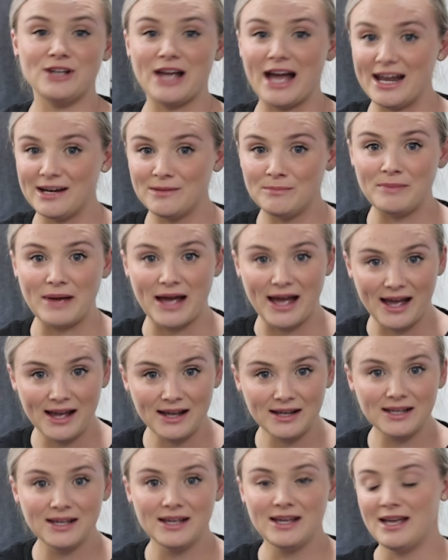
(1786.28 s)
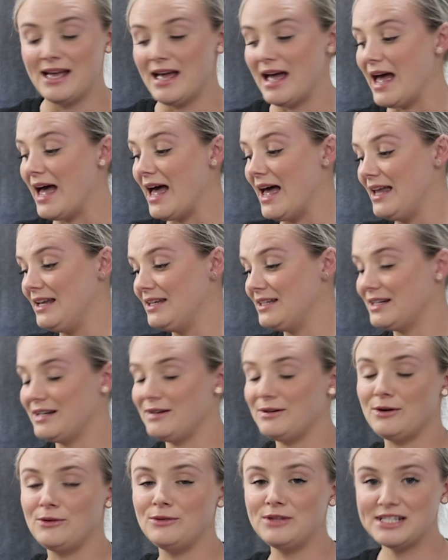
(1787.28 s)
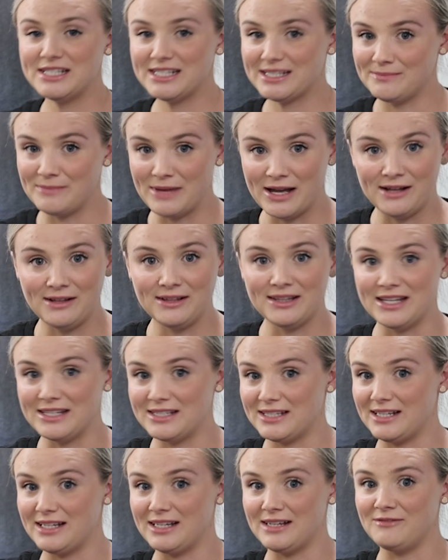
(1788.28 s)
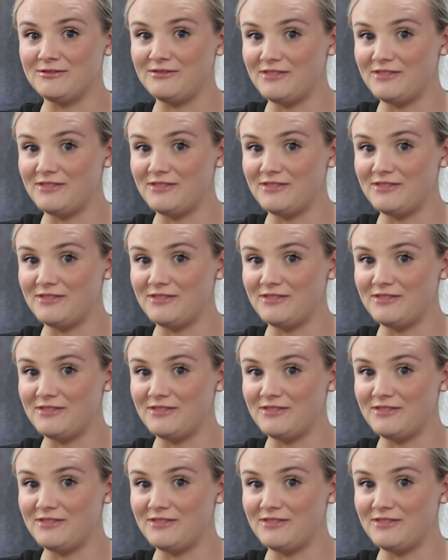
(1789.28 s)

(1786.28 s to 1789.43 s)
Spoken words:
you add a bag, and all the smell, there's a